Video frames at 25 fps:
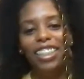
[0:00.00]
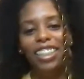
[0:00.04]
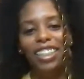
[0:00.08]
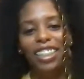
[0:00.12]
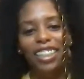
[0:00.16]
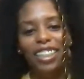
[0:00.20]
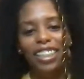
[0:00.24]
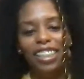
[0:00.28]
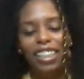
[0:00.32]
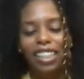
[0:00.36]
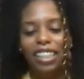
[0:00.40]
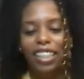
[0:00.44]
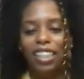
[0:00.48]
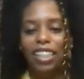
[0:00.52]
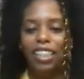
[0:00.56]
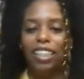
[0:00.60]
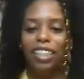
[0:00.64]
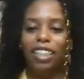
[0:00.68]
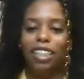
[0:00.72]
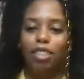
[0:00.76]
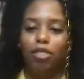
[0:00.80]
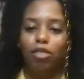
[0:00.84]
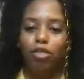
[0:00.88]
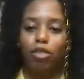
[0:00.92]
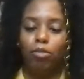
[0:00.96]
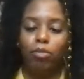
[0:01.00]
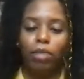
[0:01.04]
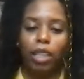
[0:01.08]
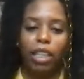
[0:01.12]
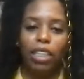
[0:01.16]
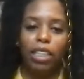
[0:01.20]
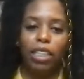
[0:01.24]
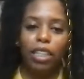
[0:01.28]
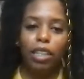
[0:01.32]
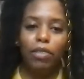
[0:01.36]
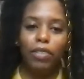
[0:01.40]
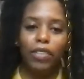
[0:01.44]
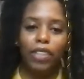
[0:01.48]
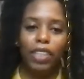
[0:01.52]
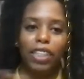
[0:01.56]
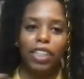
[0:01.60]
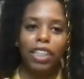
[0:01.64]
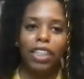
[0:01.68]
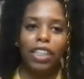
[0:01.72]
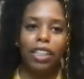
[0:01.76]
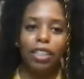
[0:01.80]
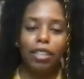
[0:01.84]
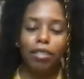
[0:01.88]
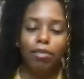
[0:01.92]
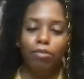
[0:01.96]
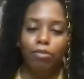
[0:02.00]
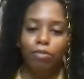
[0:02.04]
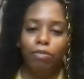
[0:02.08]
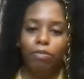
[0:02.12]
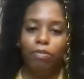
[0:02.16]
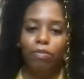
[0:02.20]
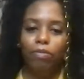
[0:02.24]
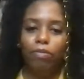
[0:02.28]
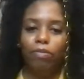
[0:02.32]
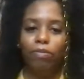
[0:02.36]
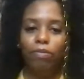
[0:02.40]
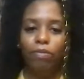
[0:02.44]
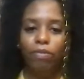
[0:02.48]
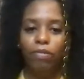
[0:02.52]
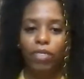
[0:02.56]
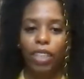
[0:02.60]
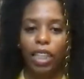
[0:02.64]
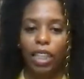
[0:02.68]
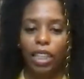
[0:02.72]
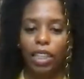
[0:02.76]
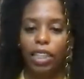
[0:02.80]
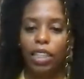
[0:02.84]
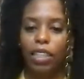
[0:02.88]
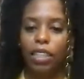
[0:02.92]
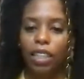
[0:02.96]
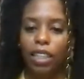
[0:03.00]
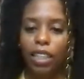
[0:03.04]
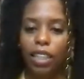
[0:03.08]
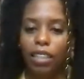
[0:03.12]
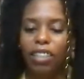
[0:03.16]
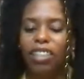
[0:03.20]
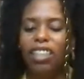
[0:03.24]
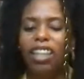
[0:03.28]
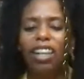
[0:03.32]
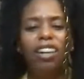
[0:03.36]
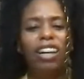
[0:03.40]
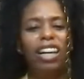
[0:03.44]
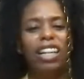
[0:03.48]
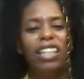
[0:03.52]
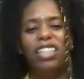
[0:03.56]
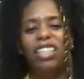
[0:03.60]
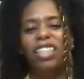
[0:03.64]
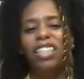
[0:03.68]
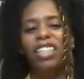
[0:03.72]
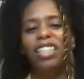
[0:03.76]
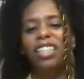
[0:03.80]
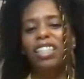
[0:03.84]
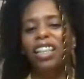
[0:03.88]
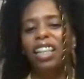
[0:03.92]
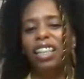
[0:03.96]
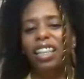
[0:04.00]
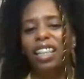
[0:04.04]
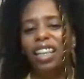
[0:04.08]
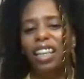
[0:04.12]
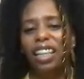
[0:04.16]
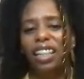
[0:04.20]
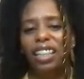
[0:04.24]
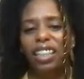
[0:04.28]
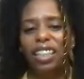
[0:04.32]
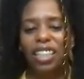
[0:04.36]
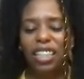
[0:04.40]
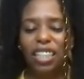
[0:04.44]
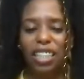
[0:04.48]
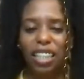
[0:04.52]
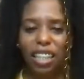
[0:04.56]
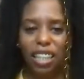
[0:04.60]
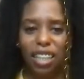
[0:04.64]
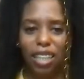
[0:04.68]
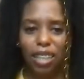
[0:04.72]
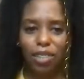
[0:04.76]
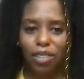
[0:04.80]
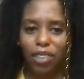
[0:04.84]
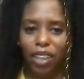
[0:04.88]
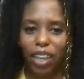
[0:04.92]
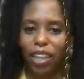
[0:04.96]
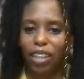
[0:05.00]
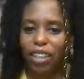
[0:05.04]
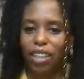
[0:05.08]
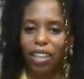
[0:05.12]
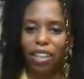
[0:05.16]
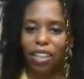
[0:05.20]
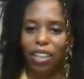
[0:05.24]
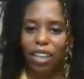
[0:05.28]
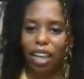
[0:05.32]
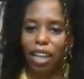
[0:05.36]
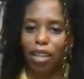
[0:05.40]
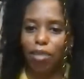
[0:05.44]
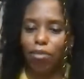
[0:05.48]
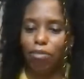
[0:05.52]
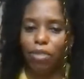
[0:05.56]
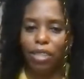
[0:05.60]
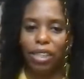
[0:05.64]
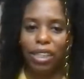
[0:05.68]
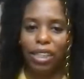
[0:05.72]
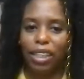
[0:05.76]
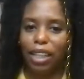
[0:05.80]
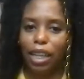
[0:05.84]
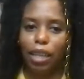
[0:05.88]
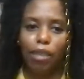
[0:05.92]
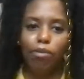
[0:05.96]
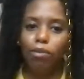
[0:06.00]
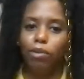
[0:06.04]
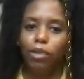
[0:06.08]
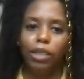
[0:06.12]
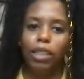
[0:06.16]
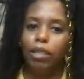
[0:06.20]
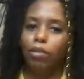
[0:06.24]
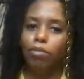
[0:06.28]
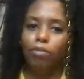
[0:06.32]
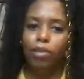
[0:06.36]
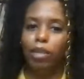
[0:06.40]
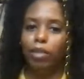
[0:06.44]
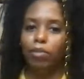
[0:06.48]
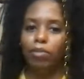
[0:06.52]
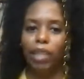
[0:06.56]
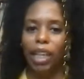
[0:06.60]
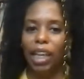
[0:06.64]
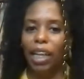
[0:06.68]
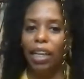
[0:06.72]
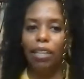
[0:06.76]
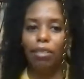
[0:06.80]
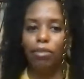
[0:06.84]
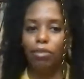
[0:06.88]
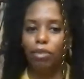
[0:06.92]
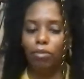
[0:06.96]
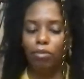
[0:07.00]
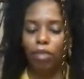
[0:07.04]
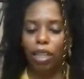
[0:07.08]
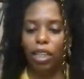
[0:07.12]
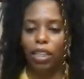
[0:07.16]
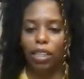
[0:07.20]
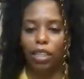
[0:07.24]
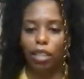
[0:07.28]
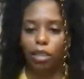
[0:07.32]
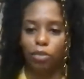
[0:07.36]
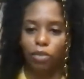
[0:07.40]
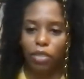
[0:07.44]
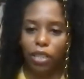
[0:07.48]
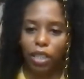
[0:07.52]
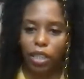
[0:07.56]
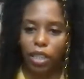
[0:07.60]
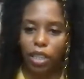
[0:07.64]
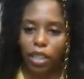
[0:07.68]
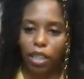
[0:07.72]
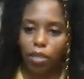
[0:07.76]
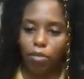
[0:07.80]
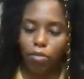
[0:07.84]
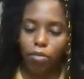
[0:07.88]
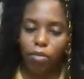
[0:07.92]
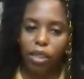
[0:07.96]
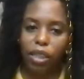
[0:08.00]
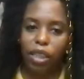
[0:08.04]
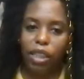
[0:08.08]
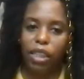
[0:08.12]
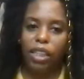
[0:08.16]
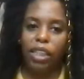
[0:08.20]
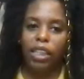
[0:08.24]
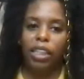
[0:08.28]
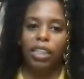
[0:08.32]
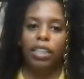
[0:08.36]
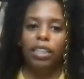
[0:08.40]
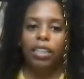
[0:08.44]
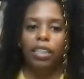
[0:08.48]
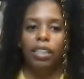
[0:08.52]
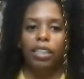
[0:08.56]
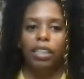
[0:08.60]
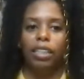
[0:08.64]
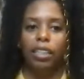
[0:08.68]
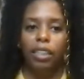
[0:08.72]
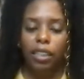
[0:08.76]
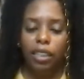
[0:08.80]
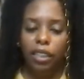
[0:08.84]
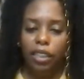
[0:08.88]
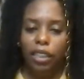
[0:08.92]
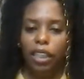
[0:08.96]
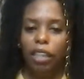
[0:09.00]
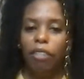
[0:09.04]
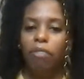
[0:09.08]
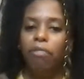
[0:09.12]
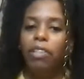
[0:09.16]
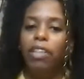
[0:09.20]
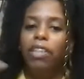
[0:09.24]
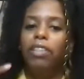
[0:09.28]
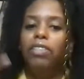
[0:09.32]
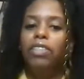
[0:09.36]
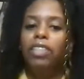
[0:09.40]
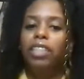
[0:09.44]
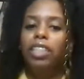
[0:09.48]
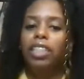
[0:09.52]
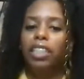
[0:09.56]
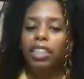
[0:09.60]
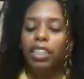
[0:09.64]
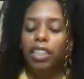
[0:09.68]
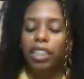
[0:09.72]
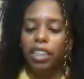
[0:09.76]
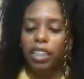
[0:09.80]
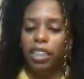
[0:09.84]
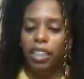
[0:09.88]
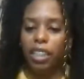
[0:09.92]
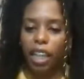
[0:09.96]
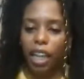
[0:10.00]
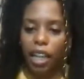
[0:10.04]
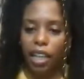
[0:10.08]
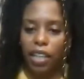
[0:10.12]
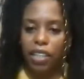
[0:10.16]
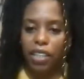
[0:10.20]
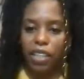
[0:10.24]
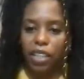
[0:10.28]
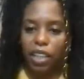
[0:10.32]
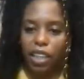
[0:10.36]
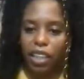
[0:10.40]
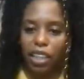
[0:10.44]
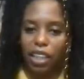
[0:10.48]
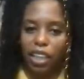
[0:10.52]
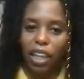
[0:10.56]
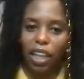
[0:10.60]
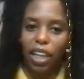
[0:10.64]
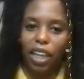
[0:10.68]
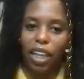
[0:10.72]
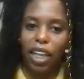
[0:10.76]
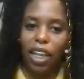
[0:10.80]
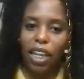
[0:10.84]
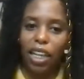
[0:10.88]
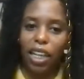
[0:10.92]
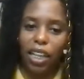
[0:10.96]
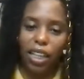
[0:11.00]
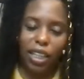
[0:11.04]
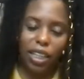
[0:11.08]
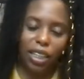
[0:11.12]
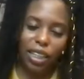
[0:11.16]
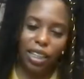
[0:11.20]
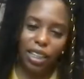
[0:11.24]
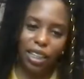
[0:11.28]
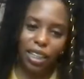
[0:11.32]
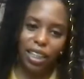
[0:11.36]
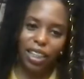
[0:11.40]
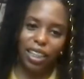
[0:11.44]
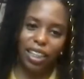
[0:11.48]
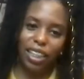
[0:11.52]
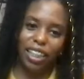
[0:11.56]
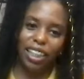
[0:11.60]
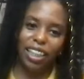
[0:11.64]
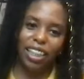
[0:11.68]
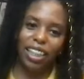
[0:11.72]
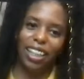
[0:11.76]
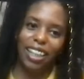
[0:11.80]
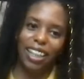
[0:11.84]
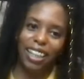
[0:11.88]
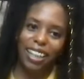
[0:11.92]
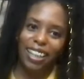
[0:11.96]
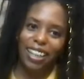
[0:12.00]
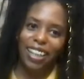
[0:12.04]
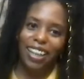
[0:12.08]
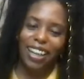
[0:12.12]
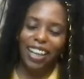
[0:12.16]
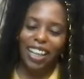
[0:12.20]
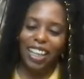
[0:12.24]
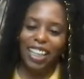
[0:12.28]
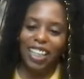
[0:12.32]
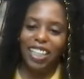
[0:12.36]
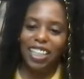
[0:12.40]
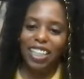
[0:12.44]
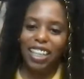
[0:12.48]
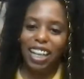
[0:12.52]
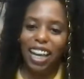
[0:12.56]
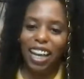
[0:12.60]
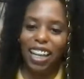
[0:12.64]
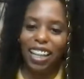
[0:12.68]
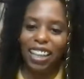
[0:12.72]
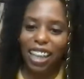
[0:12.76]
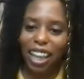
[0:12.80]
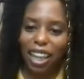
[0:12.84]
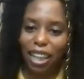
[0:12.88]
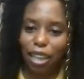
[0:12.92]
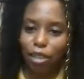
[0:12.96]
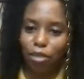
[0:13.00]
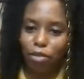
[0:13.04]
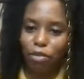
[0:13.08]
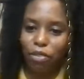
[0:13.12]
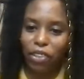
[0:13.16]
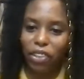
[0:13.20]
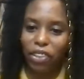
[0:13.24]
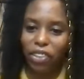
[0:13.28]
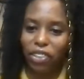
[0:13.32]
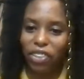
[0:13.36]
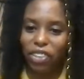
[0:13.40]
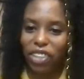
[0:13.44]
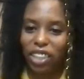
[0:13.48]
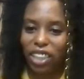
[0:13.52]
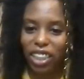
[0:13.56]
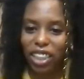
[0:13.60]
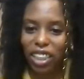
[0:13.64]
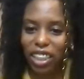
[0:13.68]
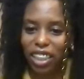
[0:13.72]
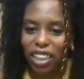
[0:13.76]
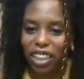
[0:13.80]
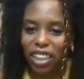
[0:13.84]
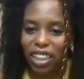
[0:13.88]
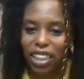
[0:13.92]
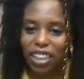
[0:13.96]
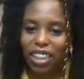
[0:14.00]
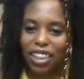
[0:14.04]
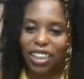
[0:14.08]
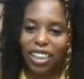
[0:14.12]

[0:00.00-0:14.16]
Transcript: This is good for my self esteem. This is good. No, I shouldn't say that because then if y'all didn't like me, that wouldn't be bad for my self esteem. But it feels good. I'll say that. I'll say that it feels good.